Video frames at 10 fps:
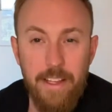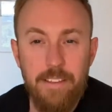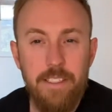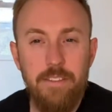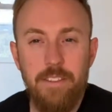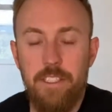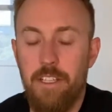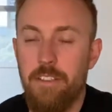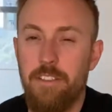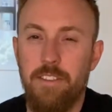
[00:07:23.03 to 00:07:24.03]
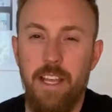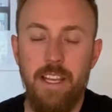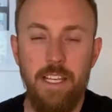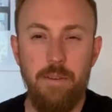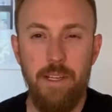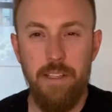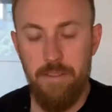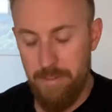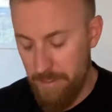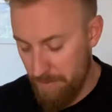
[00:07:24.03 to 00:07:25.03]
yourself to go, stay anywhere that
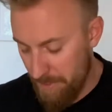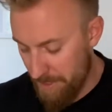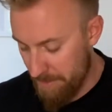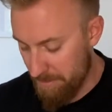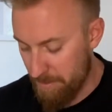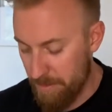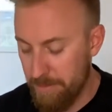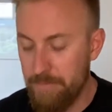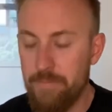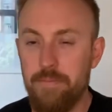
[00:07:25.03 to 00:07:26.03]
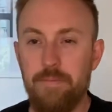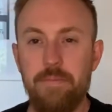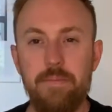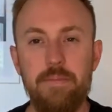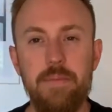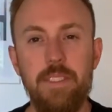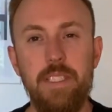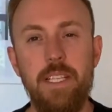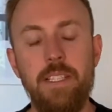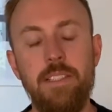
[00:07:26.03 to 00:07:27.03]
feels pleasurable,
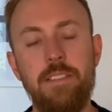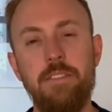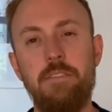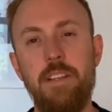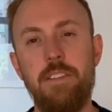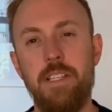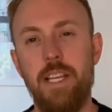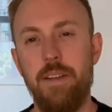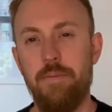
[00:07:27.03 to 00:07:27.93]
and then just rest again.